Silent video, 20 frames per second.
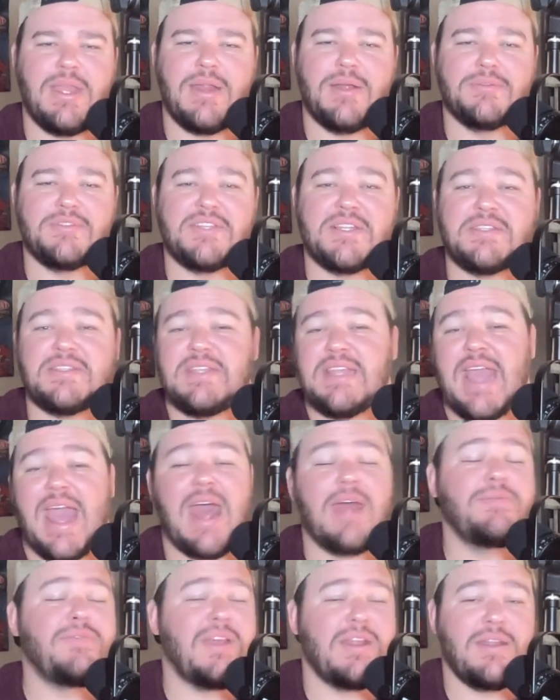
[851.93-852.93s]
since the
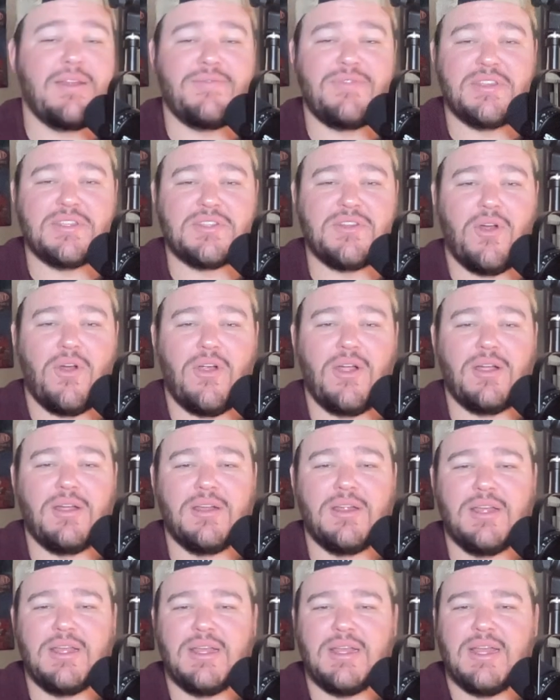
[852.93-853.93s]
advent of this car.
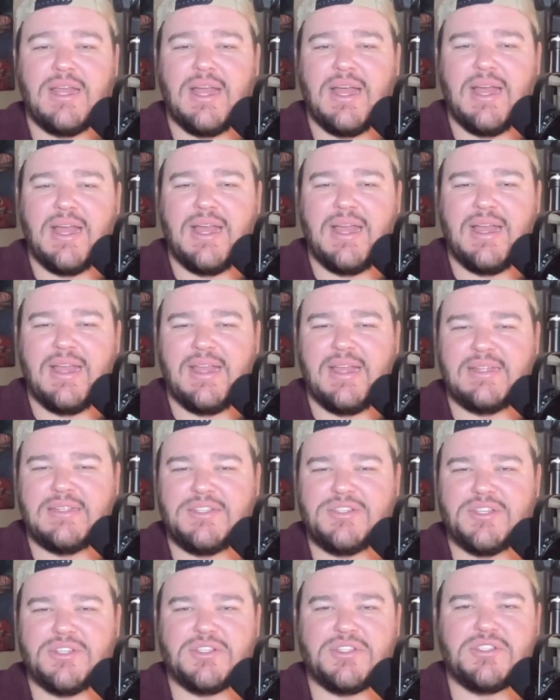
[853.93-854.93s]
It's
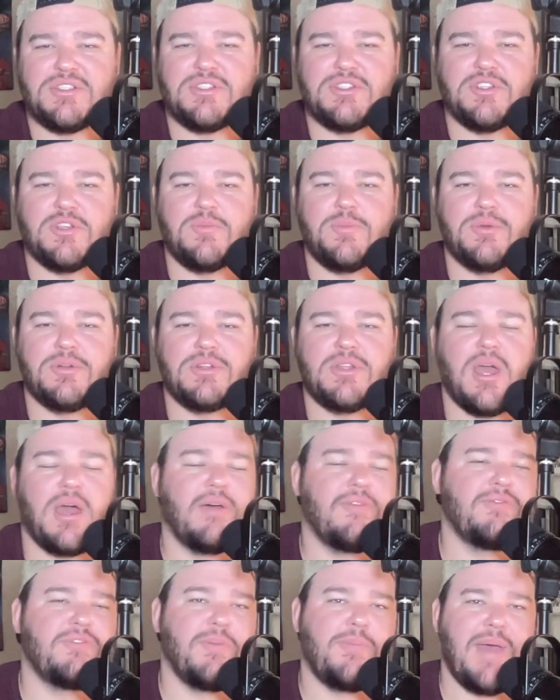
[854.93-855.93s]
just super
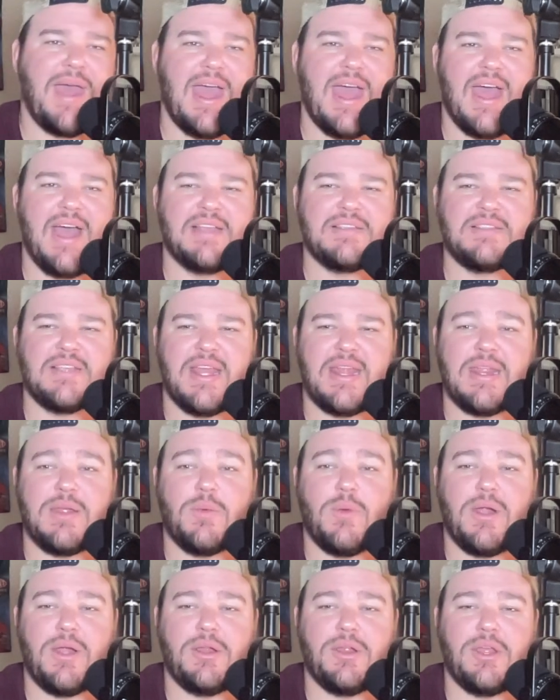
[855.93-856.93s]
tough to pass
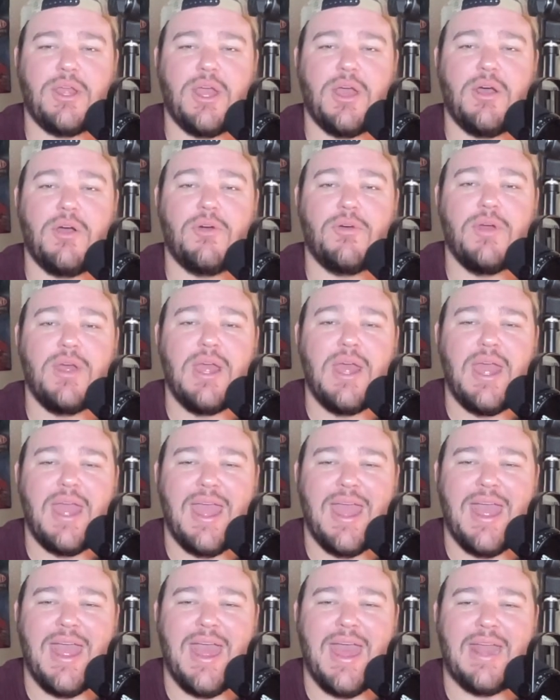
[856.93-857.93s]
anywhere you go.
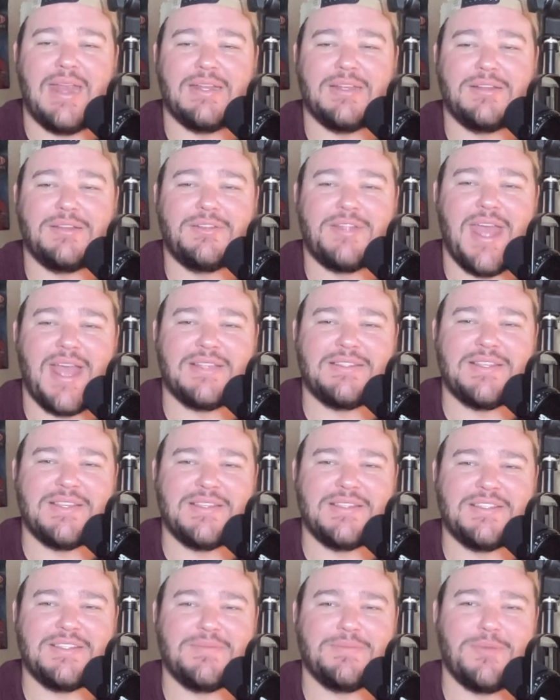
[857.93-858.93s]
And
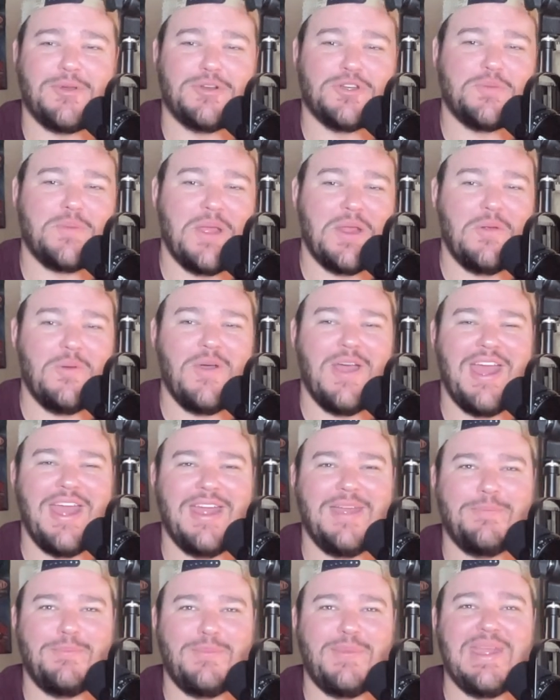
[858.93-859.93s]
Texas Motor
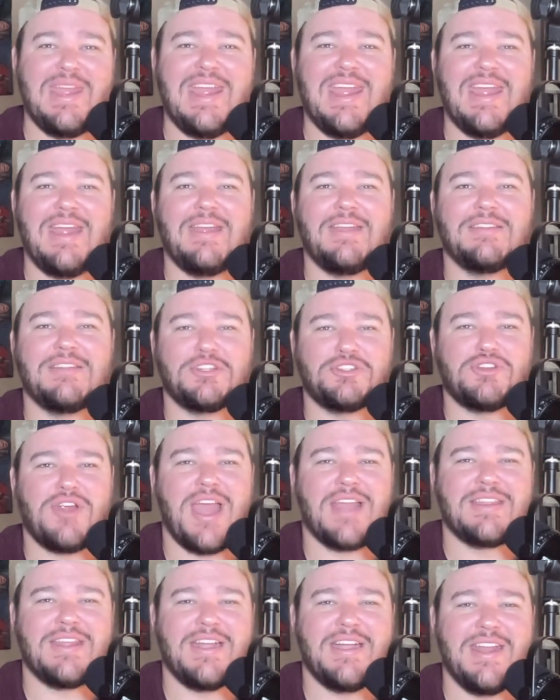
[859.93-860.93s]
Speedway being the
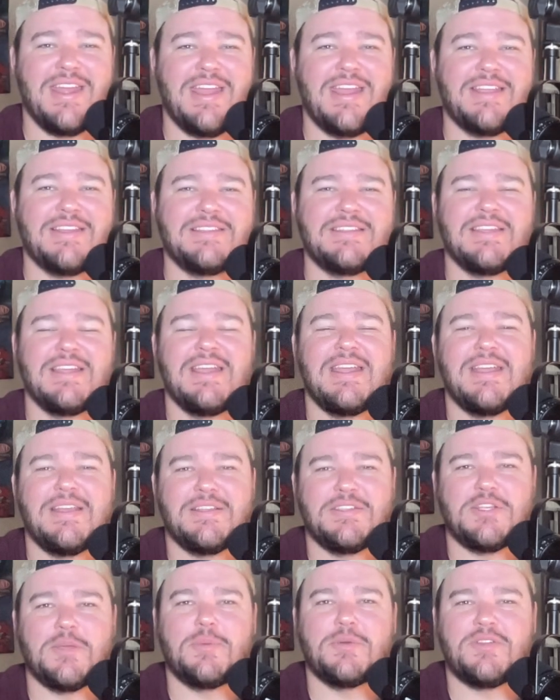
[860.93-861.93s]
track that it is,
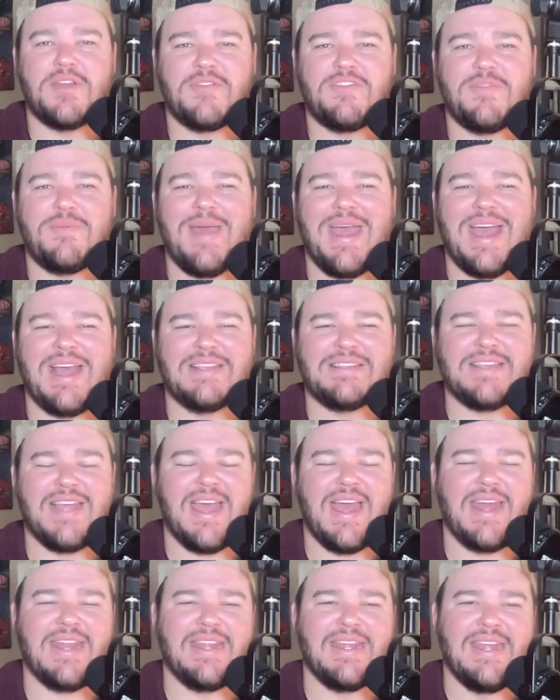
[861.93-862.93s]
super tough to pass
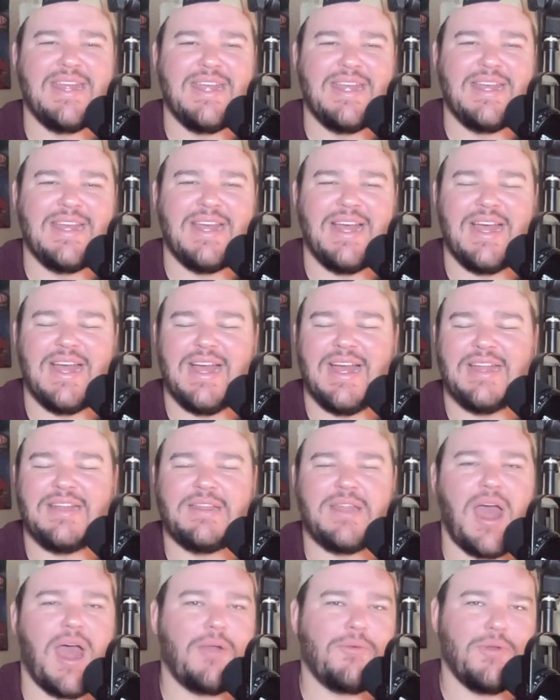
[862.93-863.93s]
at.
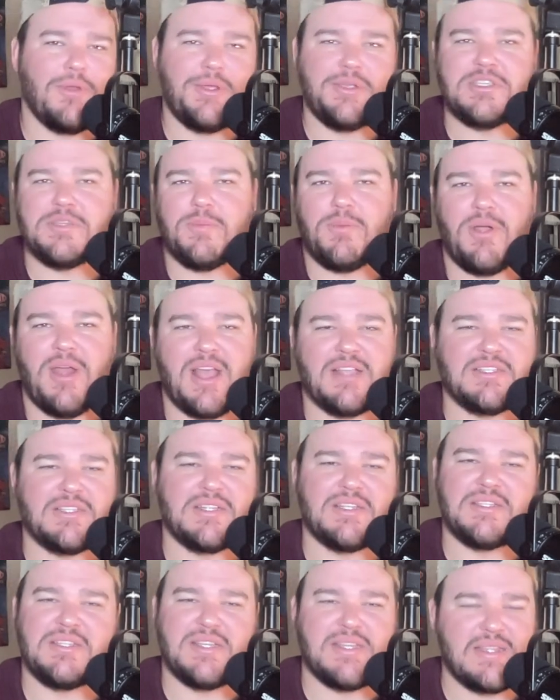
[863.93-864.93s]
Not really surprising to
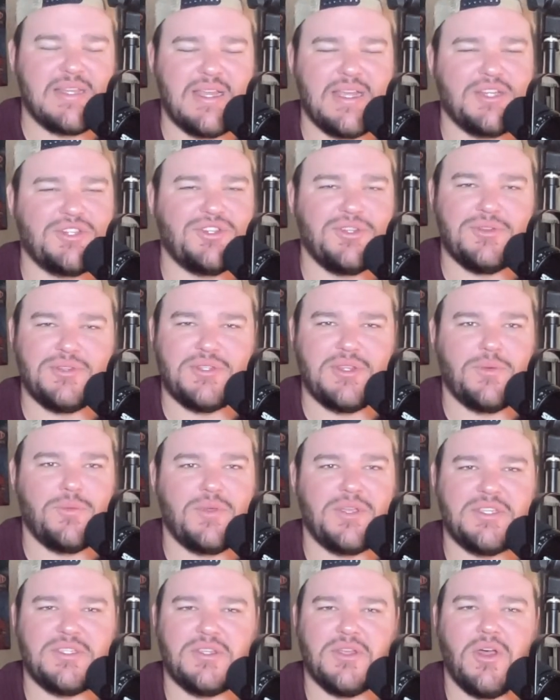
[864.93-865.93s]
see the issues that
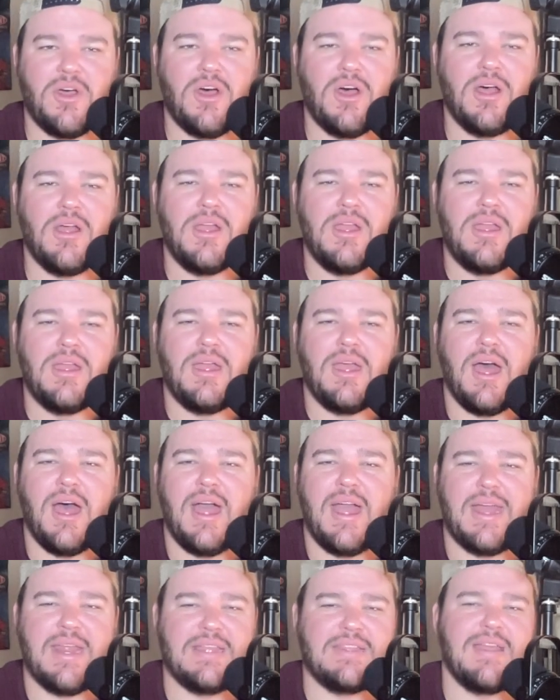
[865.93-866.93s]
we saw
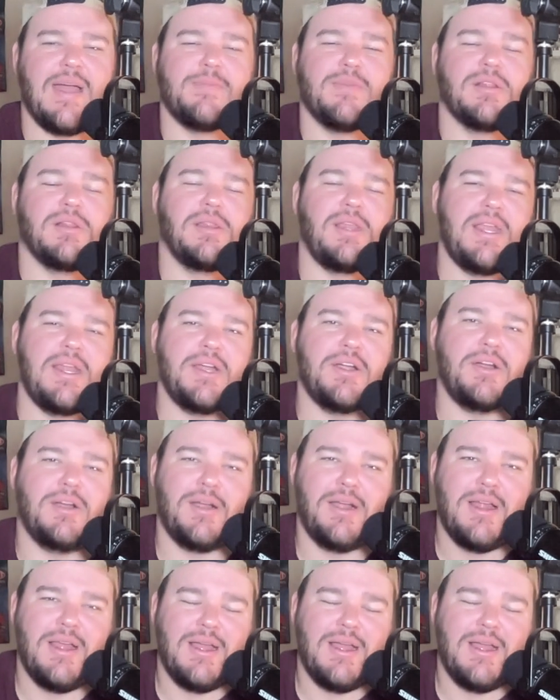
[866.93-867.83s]
anytime the leader,